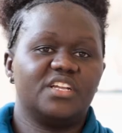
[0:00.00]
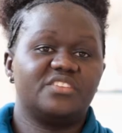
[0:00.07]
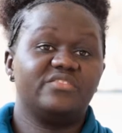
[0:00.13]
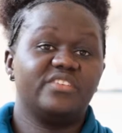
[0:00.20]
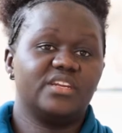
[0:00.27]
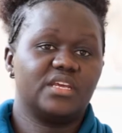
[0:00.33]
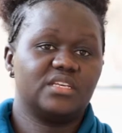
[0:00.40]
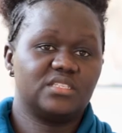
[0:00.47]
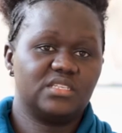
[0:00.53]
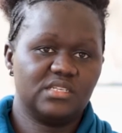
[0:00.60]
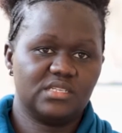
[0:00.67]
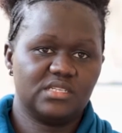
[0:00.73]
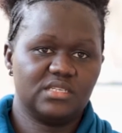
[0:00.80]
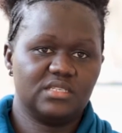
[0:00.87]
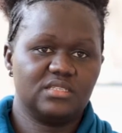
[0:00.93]
at various
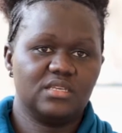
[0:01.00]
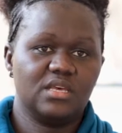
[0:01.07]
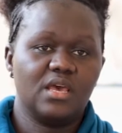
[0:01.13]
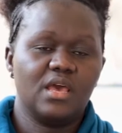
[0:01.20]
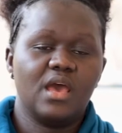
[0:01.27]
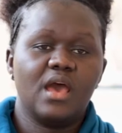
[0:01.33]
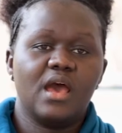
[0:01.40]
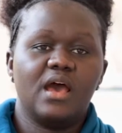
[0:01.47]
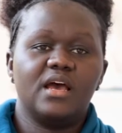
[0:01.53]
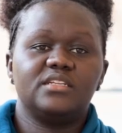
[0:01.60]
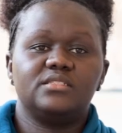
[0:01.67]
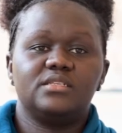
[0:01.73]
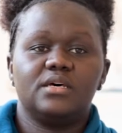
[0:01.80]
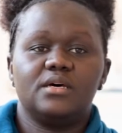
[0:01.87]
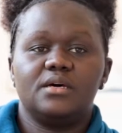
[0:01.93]
centers. At
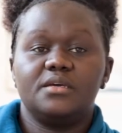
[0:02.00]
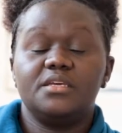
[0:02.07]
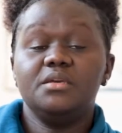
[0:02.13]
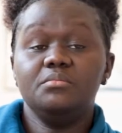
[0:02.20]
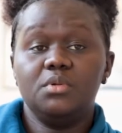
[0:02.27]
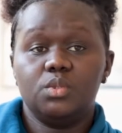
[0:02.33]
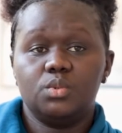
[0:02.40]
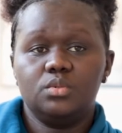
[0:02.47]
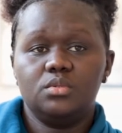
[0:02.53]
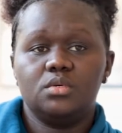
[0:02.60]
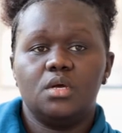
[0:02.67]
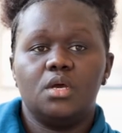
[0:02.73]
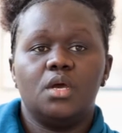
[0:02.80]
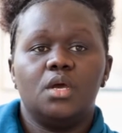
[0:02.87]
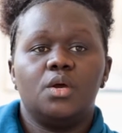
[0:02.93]
IMLU,
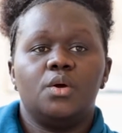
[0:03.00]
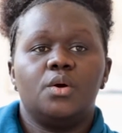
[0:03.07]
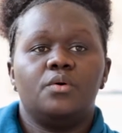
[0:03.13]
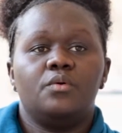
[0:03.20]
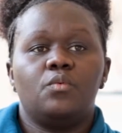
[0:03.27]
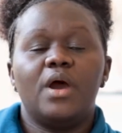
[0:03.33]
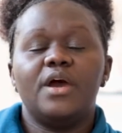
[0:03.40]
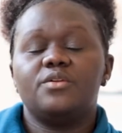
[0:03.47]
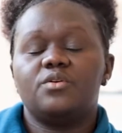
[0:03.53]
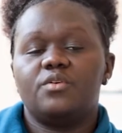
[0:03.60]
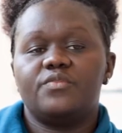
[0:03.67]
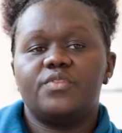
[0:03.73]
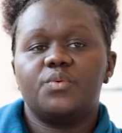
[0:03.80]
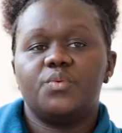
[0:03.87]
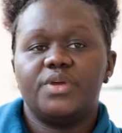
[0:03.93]
one
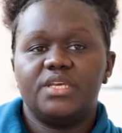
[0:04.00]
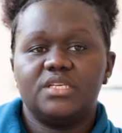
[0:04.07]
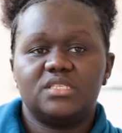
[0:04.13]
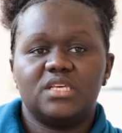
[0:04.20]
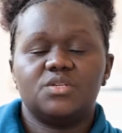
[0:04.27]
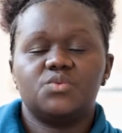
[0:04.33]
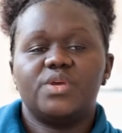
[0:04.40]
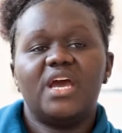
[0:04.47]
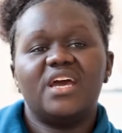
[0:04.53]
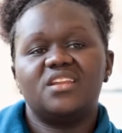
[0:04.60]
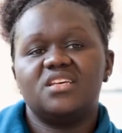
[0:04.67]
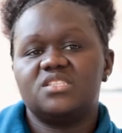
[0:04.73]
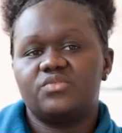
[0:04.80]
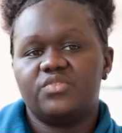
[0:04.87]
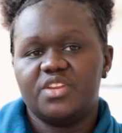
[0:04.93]
of the ways that we
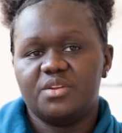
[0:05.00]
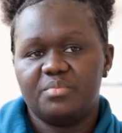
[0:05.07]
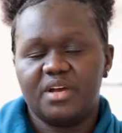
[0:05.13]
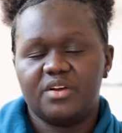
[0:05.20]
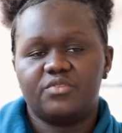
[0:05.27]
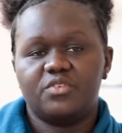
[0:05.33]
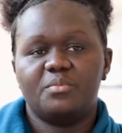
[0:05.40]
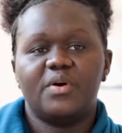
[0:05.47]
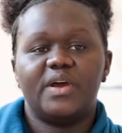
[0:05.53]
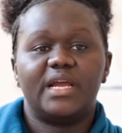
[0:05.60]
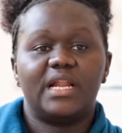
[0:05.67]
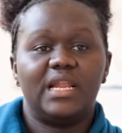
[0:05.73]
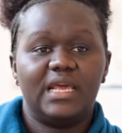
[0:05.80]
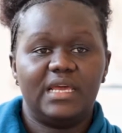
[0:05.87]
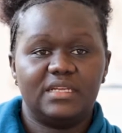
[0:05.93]
harness feedback from our
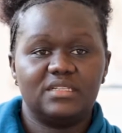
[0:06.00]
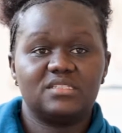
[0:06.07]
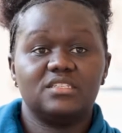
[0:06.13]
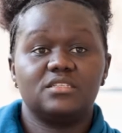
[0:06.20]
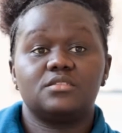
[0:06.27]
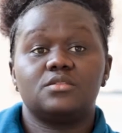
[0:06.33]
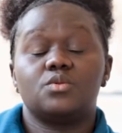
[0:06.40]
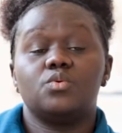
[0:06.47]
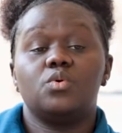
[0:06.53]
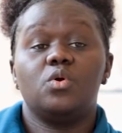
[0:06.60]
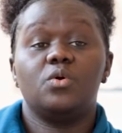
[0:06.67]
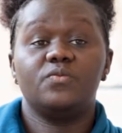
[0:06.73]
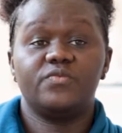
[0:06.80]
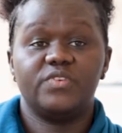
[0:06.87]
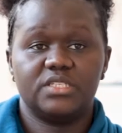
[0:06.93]
clients is through
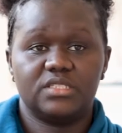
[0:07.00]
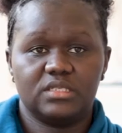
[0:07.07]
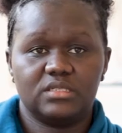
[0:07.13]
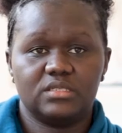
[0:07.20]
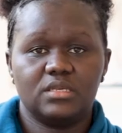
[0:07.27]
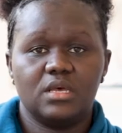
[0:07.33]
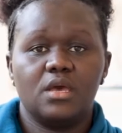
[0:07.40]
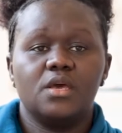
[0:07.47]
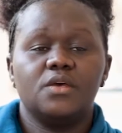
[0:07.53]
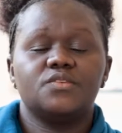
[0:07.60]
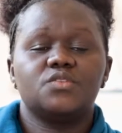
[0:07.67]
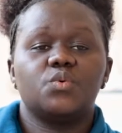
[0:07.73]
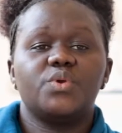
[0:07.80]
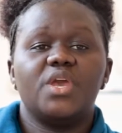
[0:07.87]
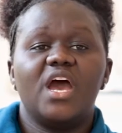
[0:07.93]
home visits.
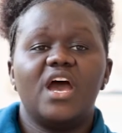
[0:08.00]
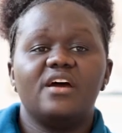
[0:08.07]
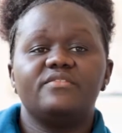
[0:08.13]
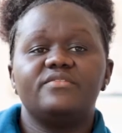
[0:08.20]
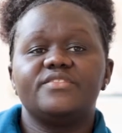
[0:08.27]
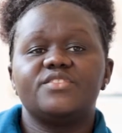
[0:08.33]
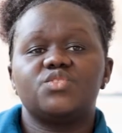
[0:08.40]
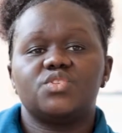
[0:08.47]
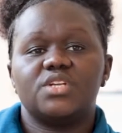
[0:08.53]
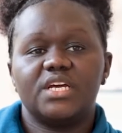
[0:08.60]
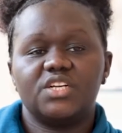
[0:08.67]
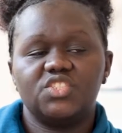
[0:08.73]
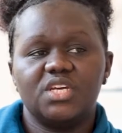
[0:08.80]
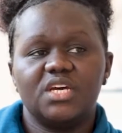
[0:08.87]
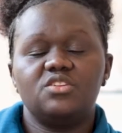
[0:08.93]
So we have
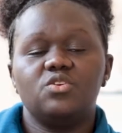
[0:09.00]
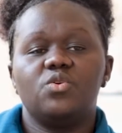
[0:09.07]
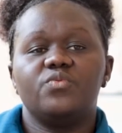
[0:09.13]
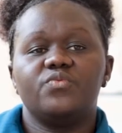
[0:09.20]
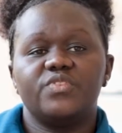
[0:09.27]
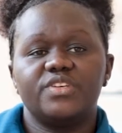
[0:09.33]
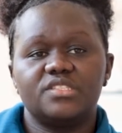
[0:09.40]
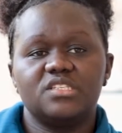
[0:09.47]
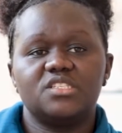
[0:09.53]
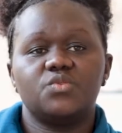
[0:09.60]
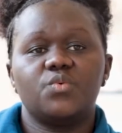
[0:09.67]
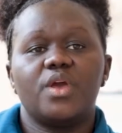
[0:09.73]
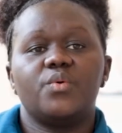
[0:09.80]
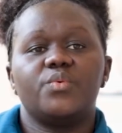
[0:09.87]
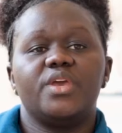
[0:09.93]
structured home visits
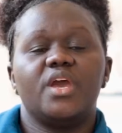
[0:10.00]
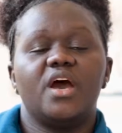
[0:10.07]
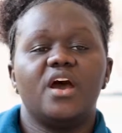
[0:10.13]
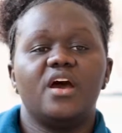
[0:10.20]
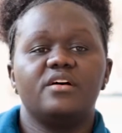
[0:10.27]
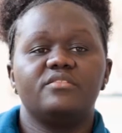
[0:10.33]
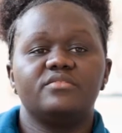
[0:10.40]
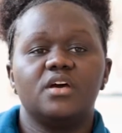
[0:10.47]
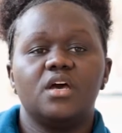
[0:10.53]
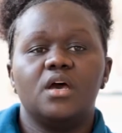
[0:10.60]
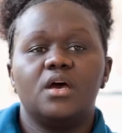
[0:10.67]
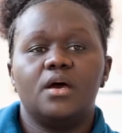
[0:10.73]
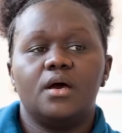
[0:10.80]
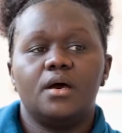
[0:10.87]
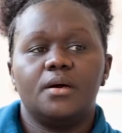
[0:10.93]
where we have
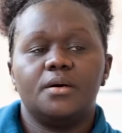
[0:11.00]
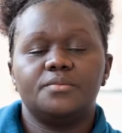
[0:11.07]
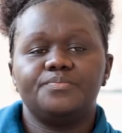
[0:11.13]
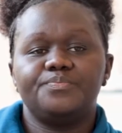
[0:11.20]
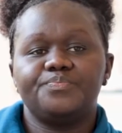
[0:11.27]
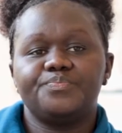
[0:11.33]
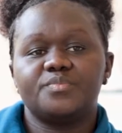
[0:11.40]
an